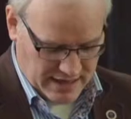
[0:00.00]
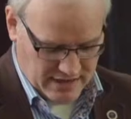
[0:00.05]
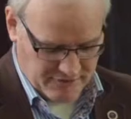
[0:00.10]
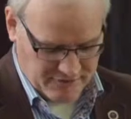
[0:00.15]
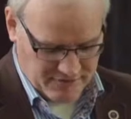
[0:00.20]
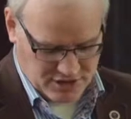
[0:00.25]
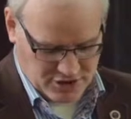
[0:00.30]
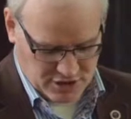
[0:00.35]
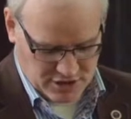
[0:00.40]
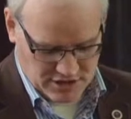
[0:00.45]

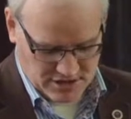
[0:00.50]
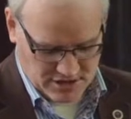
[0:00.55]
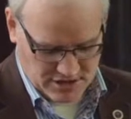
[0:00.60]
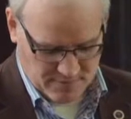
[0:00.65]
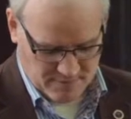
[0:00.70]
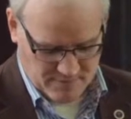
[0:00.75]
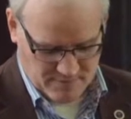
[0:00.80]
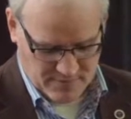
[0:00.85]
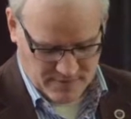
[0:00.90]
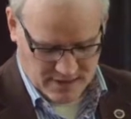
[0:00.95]

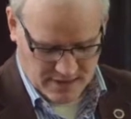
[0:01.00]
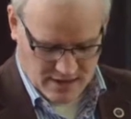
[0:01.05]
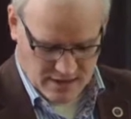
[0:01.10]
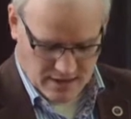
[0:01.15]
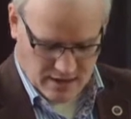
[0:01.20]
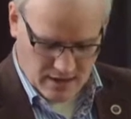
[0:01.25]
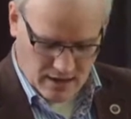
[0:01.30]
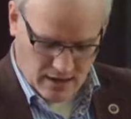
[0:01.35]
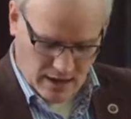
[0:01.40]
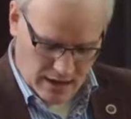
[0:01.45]
individualism,
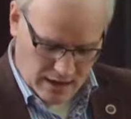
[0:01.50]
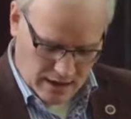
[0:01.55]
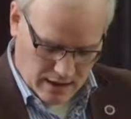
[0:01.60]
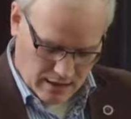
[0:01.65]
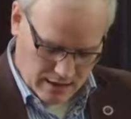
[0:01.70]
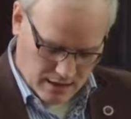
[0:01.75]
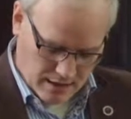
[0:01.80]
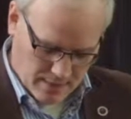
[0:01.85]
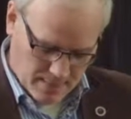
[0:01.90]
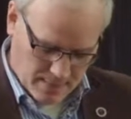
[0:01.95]

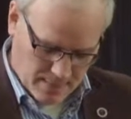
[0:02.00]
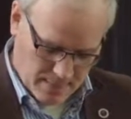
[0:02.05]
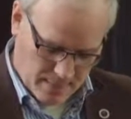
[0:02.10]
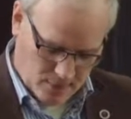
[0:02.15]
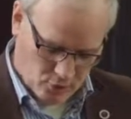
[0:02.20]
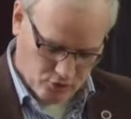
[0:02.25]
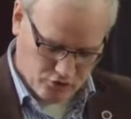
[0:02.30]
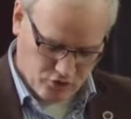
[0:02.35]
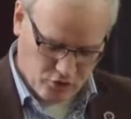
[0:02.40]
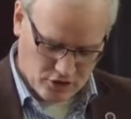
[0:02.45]

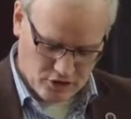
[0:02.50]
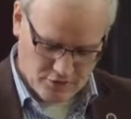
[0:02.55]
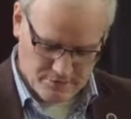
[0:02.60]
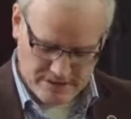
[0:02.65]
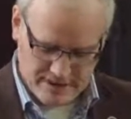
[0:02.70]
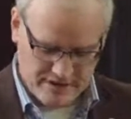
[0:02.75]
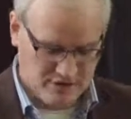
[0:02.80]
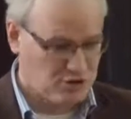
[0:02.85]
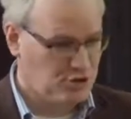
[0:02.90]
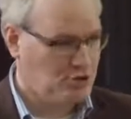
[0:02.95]

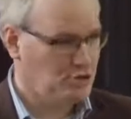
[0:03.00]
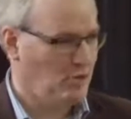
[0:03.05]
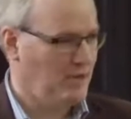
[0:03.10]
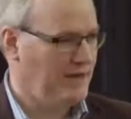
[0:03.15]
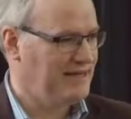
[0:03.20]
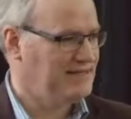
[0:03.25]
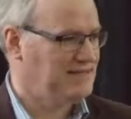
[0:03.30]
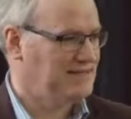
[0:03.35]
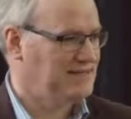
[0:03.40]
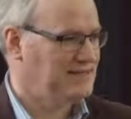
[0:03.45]
autonomy,
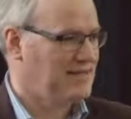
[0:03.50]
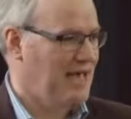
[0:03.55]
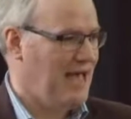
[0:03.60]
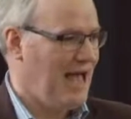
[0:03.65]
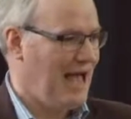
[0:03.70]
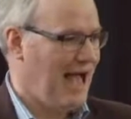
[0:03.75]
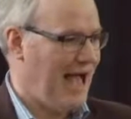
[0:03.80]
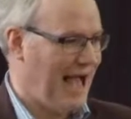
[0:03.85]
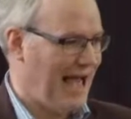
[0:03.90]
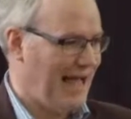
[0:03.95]
choice,
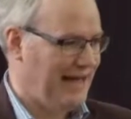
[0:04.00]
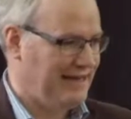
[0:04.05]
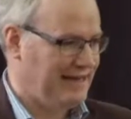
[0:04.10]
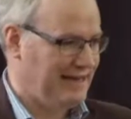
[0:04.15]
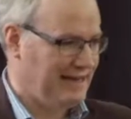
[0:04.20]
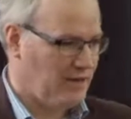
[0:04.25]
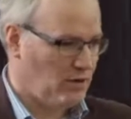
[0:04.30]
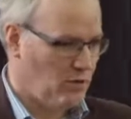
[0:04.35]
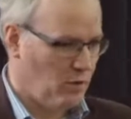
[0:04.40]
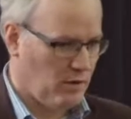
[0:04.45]
and
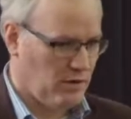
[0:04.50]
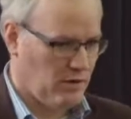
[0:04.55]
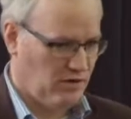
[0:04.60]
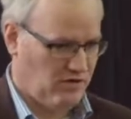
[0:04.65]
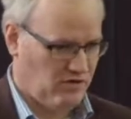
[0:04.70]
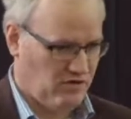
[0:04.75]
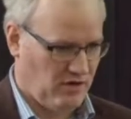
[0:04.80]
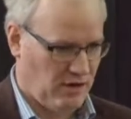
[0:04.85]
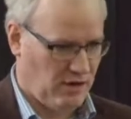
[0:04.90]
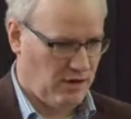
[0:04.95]

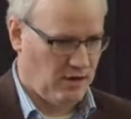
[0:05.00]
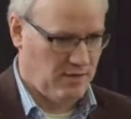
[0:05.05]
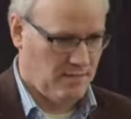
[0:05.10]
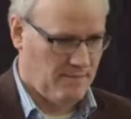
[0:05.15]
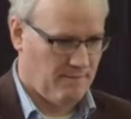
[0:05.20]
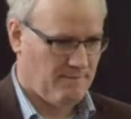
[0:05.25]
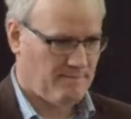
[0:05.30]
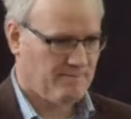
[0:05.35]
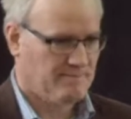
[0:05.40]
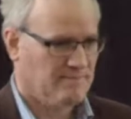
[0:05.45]
equality.
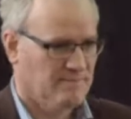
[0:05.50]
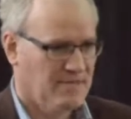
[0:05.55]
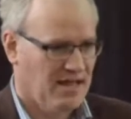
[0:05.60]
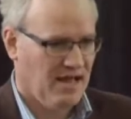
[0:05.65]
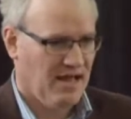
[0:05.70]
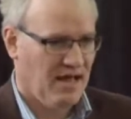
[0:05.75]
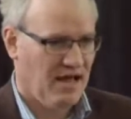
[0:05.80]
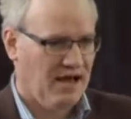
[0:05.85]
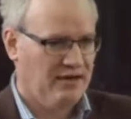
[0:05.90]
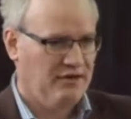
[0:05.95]

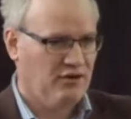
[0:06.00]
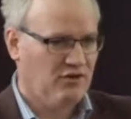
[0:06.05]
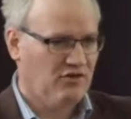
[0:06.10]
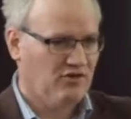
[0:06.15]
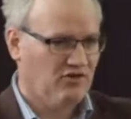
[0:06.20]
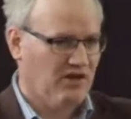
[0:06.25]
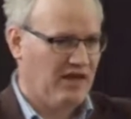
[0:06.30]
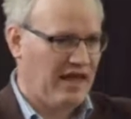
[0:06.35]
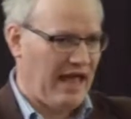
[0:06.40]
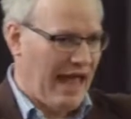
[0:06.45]
And you
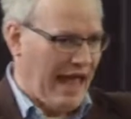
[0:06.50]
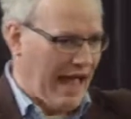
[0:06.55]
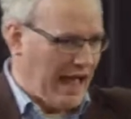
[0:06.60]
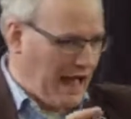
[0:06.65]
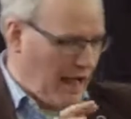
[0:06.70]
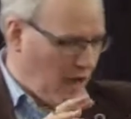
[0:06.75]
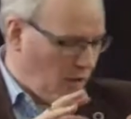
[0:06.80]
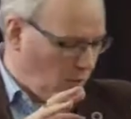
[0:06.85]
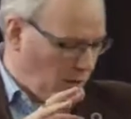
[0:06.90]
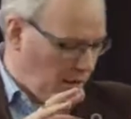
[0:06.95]
can see
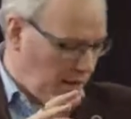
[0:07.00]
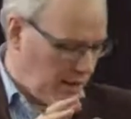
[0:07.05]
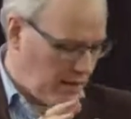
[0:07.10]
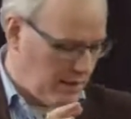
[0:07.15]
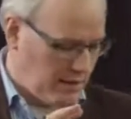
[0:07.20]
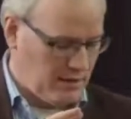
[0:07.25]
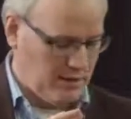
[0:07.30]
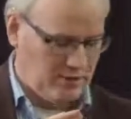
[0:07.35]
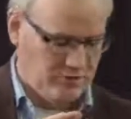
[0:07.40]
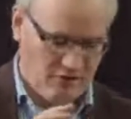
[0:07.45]

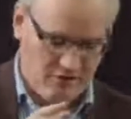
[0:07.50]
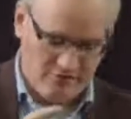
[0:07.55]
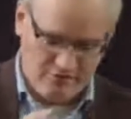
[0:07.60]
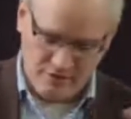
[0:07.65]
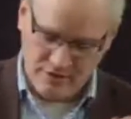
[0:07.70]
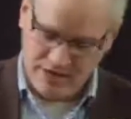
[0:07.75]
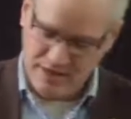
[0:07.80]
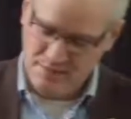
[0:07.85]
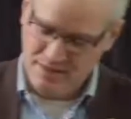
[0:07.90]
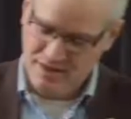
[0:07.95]
how, as I've
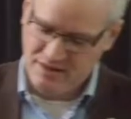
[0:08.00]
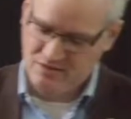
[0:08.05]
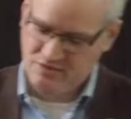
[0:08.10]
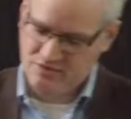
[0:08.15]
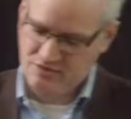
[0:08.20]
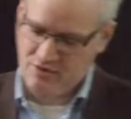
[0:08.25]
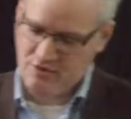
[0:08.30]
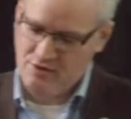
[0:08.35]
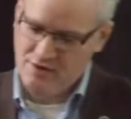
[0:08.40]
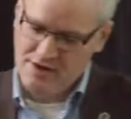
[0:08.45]
already been
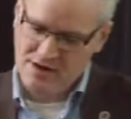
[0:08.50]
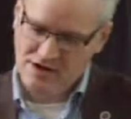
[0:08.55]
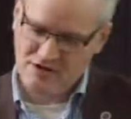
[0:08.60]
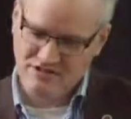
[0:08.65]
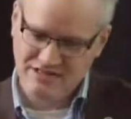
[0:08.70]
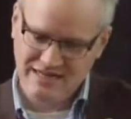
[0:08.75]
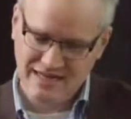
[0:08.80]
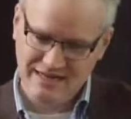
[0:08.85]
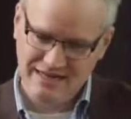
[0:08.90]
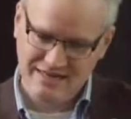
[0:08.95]
through,
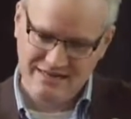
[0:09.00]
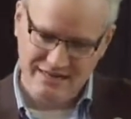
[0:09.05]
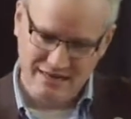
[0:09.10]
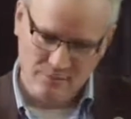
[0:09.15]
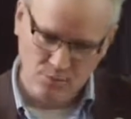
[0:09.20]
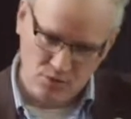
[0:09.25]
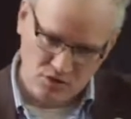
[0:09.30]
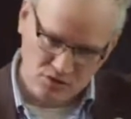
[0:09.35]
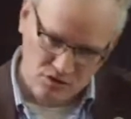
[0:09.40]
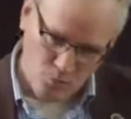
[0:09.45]

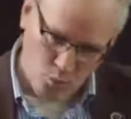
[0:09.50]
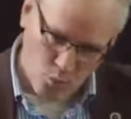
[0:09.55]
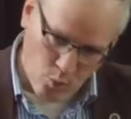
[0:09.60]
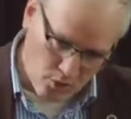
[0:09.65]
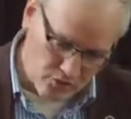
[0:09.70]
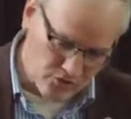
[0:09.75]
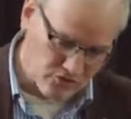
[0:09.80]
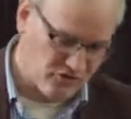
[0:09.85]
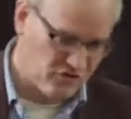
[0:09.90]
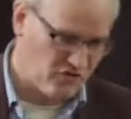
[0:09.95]
Christianity would
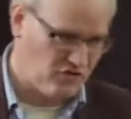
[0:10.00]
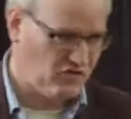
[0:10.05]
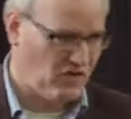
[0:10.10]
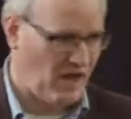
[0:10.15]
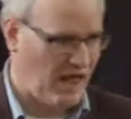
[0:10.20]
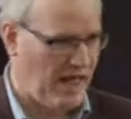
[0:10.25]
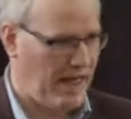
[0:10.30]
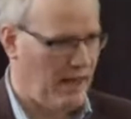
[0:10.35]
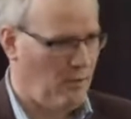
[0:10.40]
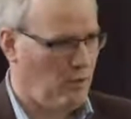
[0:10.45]
want to
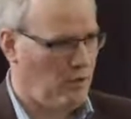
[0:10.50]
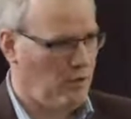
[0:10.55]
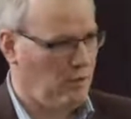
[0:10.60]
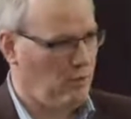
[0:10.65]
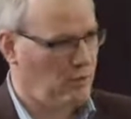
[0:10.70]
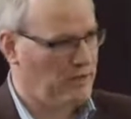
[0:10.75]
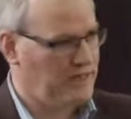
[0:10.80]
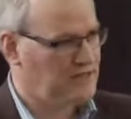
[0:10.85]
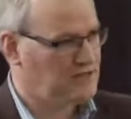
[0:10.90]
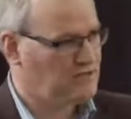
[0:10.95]
say,
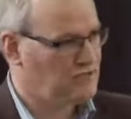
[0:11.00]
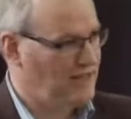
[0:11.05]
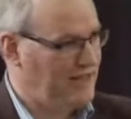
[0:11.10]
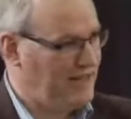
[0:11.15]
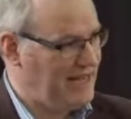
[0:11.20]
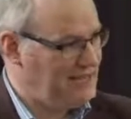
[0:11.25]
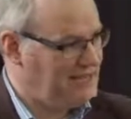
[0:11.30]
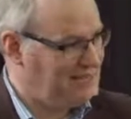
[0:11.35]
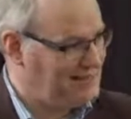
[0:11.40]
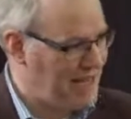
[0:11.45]
well, we need to
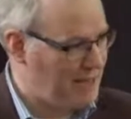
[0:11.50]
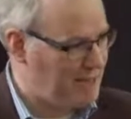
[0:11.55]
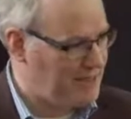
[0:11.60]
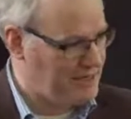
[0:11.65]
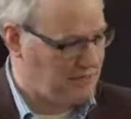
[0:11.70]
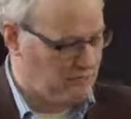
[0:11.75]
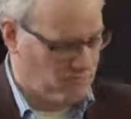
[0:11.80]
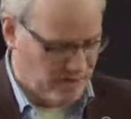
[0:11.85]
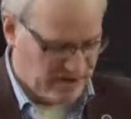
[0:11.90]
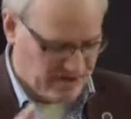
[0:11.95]

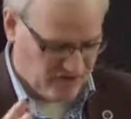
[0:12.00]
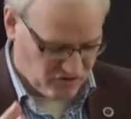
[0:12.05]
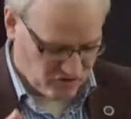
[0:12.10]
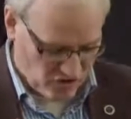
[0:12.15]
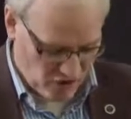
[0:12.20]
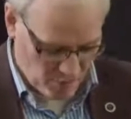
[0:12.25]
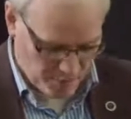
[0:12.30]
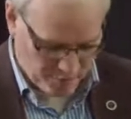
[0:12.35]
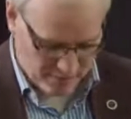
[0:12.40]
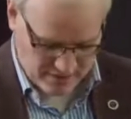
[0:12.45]
re-examine and
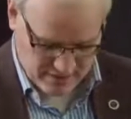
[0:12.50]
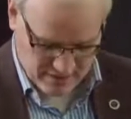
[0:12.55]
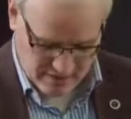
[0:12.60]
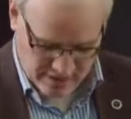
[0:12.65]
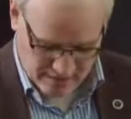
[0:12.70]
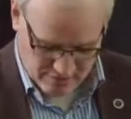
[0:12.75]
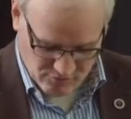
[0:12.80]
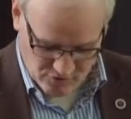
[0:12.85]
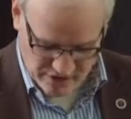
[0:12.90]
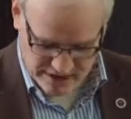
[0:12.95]
reinterpret
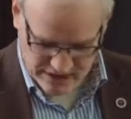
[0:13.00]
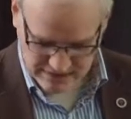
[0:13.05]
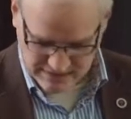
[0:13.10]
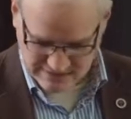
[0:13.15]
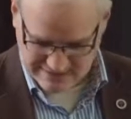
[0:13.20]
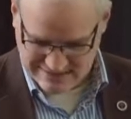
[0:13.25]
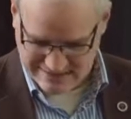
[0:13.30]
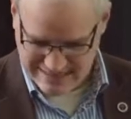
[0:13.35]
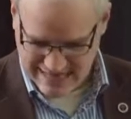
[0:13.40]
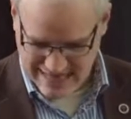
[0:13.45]
and
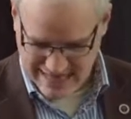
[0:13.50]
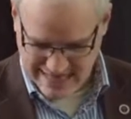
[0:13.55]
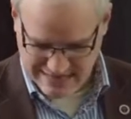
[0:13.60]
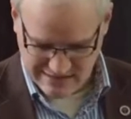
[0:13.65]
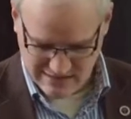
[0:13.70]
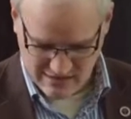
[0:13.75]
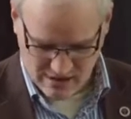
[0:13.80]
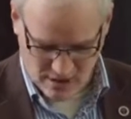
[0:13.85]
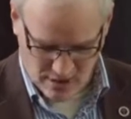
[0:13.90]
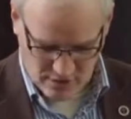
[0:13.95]

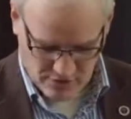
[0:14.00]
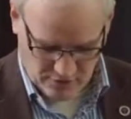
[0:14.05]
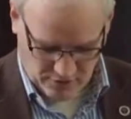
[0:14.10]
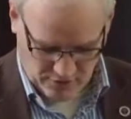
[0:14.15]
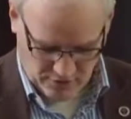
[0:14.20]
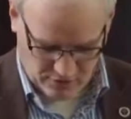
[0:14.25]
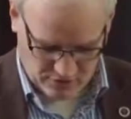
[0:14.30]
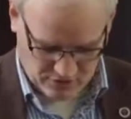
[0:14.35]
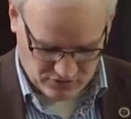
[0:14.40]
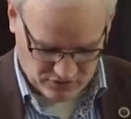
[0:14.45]
re-understand
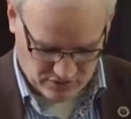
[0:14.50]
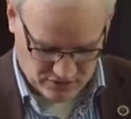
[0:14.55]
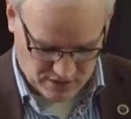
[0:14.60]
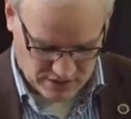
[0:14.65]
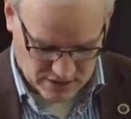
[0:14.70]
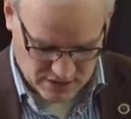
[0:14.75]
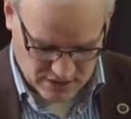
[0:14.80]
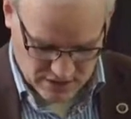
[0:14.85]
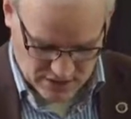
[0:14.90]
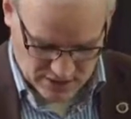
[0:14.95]
those
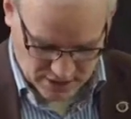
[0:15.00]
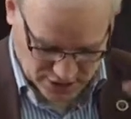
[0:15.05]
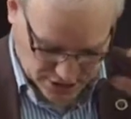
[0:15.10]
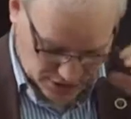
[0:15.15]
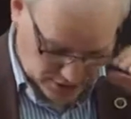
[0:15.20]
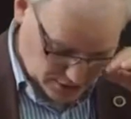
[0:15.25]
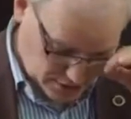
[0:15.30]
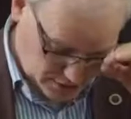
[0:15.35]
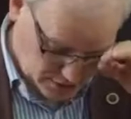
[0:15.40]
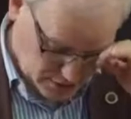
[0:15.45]

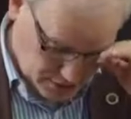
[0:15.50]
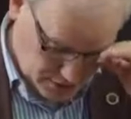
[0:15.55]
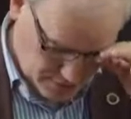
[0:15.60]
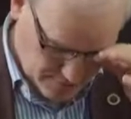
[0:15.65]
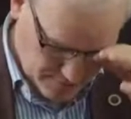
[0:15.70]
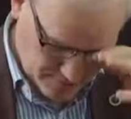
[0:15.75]
issues.